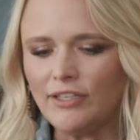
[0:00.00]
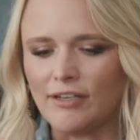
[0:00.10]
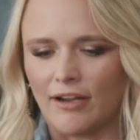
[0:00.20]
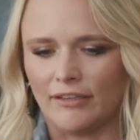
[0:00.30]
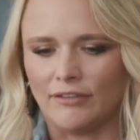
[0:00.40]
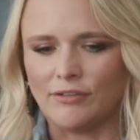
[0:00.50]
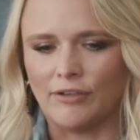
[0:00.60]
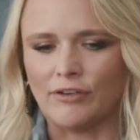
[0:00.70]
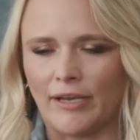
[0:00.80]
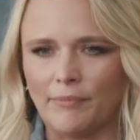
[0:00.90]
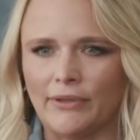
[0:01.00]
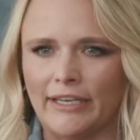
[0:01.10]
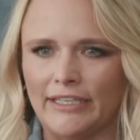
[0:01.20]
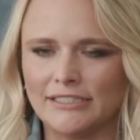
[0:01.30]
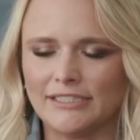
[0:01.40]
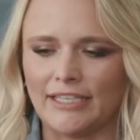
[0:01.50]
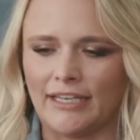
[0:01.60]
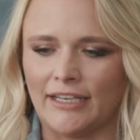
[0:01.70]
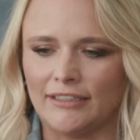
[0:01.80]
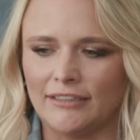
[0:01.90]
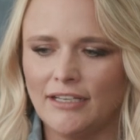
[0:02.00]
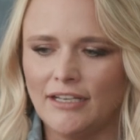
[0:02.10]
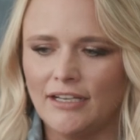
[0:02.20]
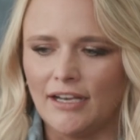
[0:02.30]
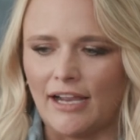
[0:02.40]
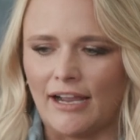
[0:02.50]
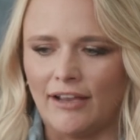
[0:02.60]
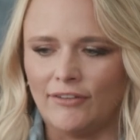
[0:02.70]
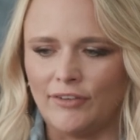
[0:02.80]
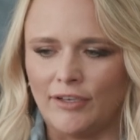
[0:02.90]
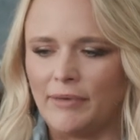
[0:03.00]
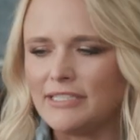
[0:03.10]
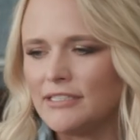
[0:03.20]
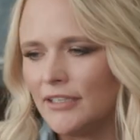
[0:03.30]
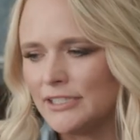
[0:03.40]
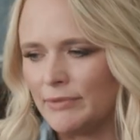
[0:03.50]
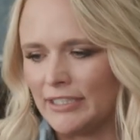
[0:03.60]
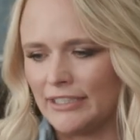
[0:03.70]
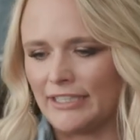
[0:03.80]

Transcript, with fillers: really gotten to a great place, and I have an amazing husband